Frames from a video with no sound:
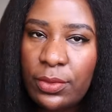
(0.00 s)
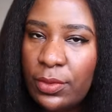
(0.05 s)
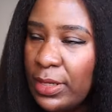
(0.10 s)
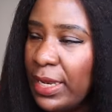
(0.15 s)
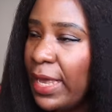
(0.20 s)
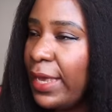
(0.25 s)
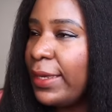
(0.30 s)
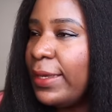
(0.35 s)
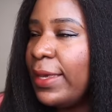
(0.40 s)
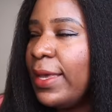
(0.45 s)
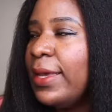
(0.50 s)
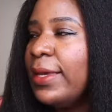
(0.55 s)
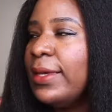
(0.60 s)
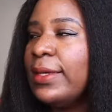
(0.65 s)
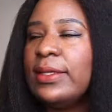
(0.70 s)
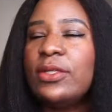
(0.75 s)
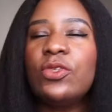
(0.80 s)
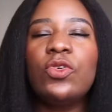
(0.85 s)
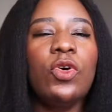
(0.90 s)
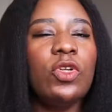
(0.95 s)
Like,
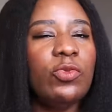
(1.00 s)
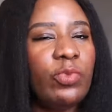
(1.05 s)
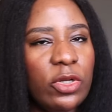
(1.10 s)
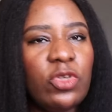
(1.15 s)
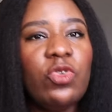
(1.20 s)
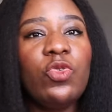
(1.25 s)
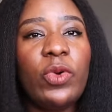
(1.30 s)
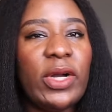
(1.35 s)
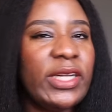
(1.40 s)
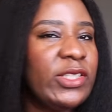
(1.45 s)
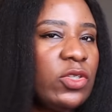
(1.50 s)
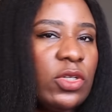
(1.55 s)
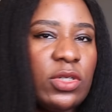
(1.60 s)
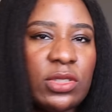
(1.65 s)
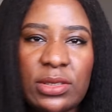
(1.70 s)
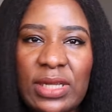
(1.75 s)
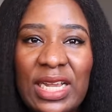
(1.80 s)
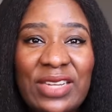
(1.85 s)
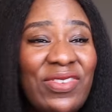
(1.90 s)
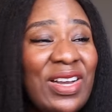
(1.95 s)
it's cold, but you
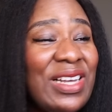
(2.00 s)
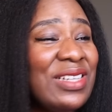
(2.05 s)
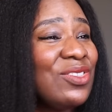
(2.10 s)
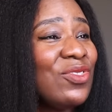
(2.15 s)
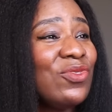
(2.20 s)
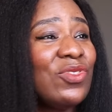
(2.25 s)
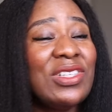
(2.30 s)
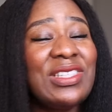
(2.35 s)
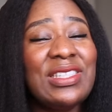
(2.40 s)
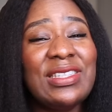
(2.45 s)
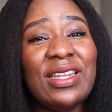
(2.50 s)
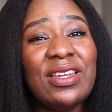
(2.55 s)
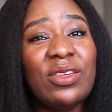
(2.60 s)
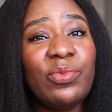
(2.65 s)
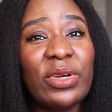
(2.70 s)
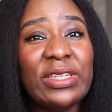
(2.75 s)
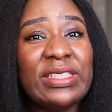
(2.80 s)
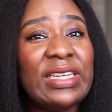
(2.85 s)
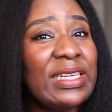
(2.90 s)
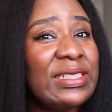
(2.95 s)
adjust. As far as you've not seen
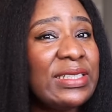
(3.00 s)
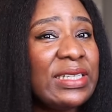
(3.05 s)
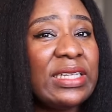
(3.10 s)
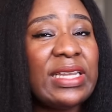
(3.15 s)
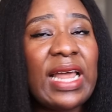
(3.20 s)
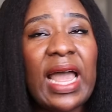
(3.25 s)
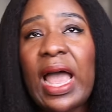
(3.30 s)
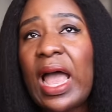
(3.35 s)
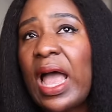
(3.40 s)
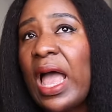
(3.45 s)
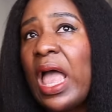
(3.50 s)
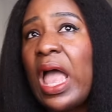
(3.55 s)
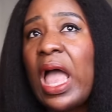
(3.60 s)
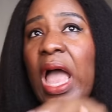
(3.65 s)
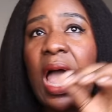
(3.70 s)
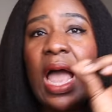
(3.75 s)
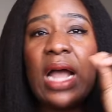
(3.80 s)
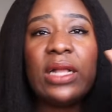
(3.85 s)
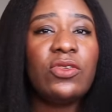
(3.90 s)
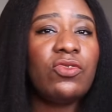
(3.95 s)
anybody that said, ah,
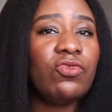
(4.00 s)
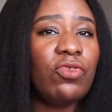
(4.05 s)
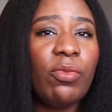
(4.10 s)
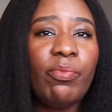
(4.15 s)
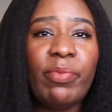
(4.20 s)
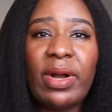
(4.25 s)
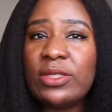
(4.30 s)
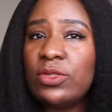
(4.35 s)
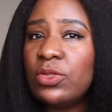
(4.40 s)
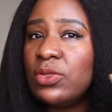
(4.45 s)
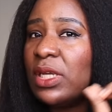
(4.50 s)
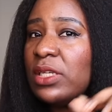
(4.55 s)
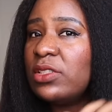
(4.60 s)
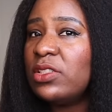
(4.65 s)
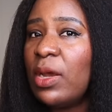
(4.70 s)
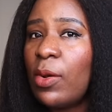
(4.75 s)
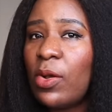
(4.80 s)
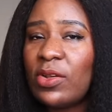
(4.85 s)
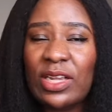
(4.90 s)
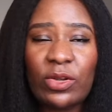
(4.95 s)
I had to run back to
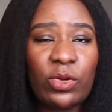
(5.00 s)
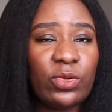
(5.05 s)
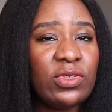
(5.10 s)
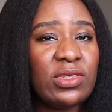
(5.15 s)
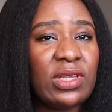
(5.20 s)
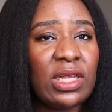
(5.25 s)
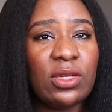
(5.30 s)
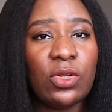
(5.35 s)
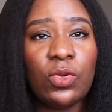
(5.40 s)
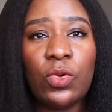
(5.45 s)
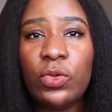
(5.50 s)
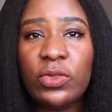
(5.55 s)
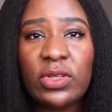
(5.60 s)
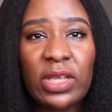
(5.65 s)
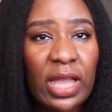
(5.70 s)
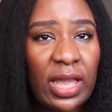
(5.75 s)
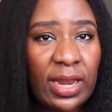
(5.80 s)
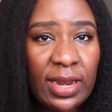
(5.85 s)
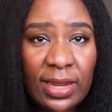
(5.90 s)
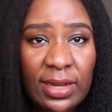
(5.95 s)
Nigeria because I couldn't stand the cold in
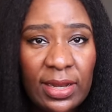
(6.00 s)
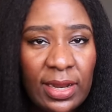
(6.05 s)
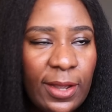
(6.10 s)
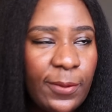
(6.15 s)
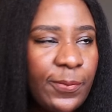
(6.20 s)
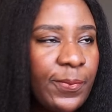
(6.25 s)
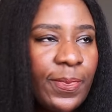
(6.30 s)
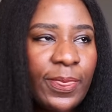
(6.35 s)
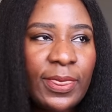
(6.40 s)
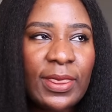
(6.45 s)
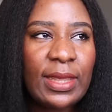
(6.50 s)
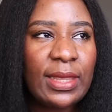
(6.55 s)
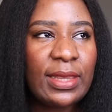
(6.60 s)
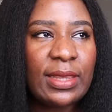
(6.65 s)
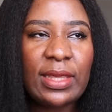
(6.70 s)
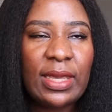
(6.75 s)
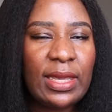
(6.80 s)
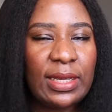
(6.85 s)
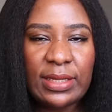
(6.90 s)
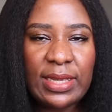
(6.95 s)
Canada,
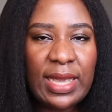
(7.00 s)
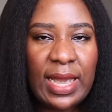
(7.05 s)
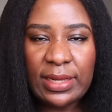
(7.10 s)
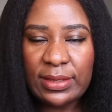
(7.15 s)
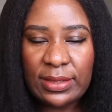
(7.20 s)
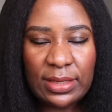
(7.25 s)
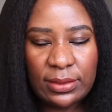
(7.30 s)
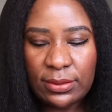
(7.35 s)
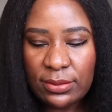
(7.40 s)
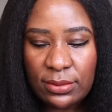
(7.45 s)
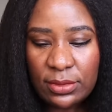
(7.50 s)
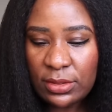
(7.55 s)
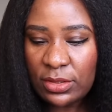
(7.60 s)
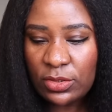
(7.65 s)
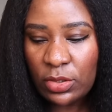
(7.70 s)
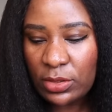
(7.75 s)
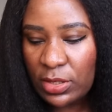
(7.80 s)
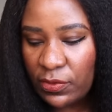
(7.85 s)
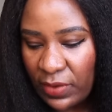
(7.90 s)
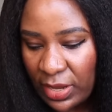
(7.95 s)
yeah, then it's
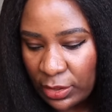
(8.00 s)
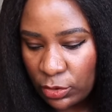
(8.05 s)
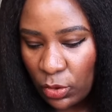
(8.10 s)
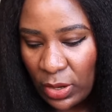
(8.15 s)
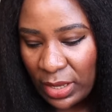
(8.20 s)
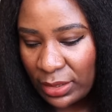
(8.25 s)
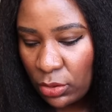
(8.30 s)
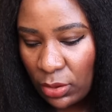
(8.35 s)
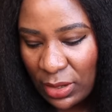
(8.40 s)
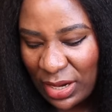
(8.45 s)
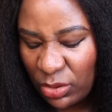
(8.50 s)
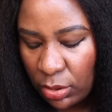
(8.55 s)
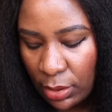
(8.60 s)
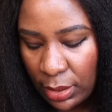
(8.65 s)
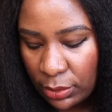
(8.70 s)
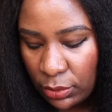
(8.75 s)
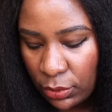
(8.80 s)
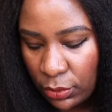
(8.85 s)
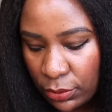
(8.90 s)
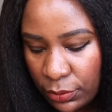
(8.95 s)
not a factor at all, at all,
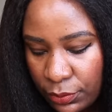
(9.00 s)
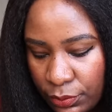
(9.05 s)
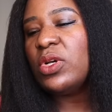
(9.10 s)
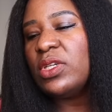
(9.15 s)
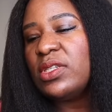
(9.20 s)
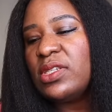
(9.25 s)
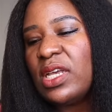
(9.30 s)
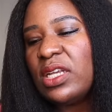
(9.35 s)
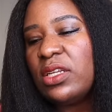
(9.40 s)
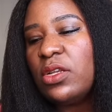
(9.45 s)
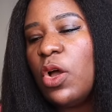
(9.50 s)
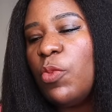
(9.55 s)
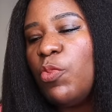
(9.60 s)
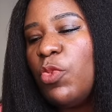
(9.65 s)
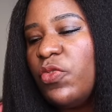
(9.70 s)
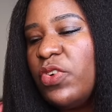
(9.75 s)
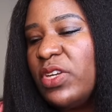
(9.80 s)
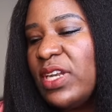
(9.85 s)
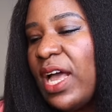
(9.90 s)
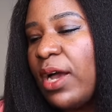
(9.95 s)
at all. Someone said,
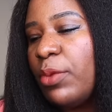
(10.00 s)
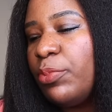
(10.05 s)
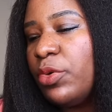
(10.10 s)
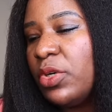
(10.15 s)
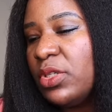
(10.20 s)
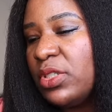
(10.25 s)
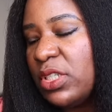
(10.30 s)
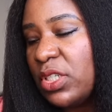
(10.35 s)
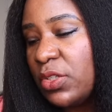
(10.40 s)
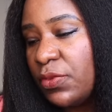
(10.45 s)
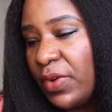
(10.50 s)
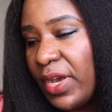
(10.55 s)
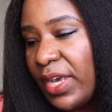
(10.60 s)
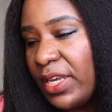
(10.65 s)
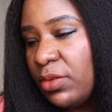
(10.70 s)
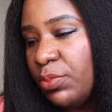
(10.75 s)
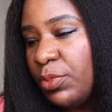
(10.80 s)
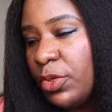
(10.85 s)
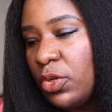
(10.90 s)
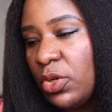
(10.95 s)
moving abroad is
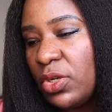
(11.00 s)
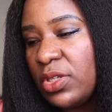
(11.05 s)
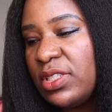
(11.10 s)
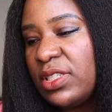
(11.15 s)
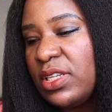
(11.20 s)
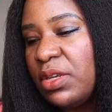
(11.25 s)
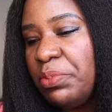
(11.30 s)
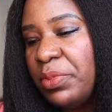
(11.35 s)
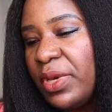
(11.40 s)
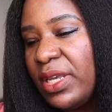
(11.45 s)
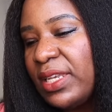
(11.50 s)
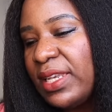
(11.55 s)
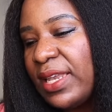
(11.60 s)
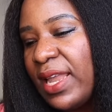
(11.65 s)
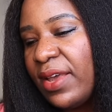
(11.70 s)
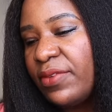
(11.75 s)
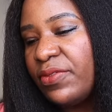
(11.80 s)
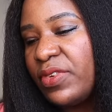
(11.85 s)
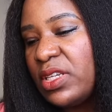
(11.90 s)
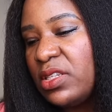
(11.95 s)
fine because they made
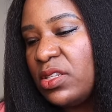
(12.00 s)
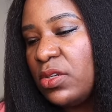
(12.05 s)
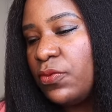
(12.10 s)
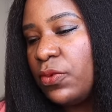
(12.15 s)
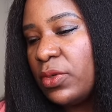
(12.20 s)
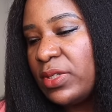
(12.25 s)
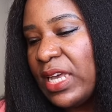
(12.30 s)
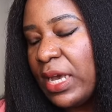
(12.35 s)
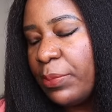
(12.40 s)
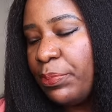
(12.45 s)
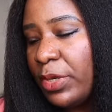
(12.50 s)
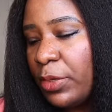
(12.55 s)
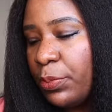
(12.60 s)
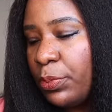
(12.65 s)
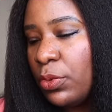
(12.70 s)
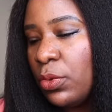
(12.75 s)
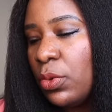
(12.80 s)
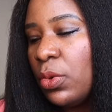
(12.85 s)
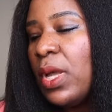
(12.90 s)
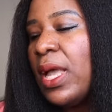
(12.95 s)
life easy for their
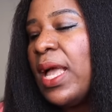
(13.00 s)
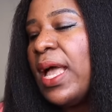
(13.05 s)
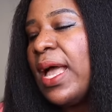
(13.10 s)
people.